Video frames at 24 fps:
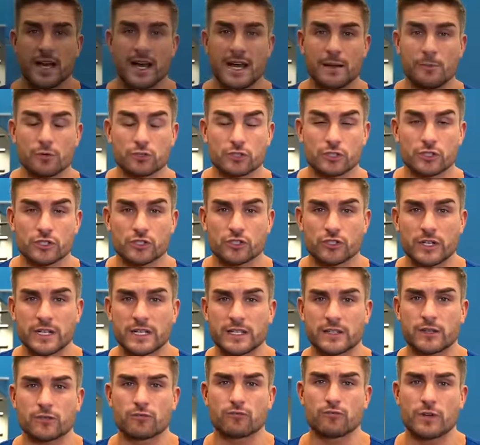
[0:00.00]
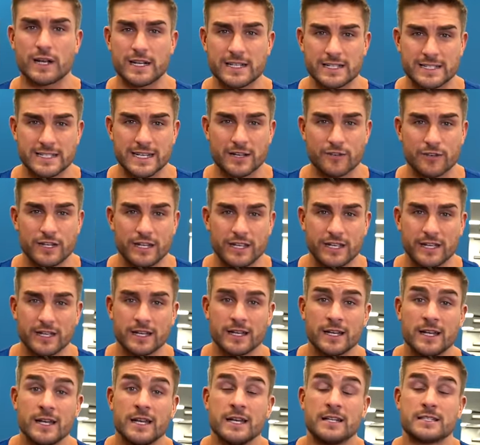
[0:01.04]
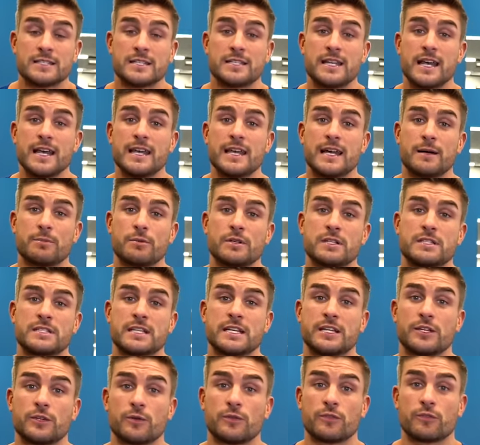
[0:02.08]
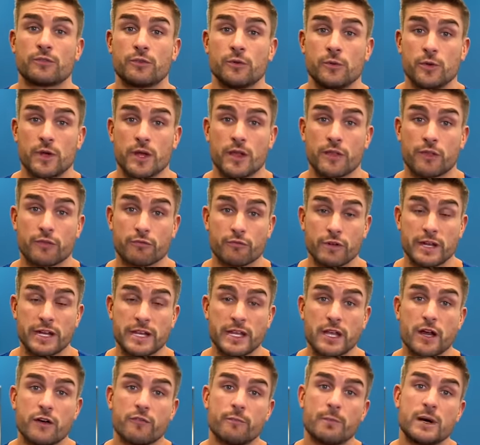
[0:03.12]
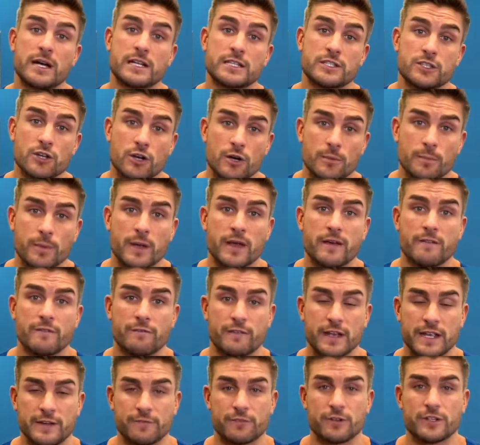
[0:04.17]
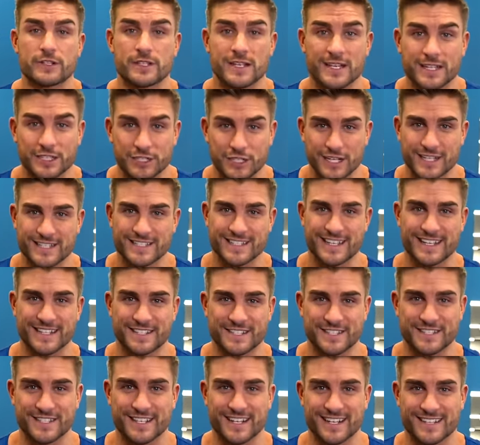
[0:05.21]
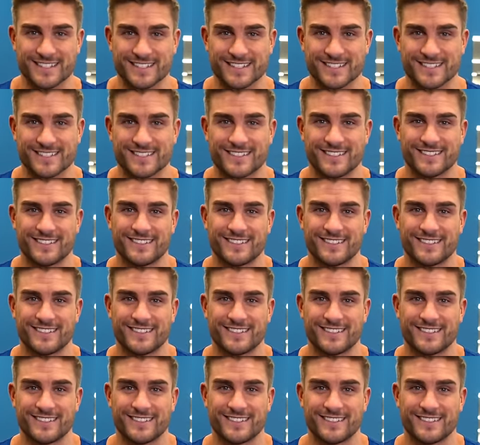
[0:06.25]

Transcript: Hi, Muscle & Strength, Ryan Terry here. Today I'm going to take you through three of my top favourite chest exercises.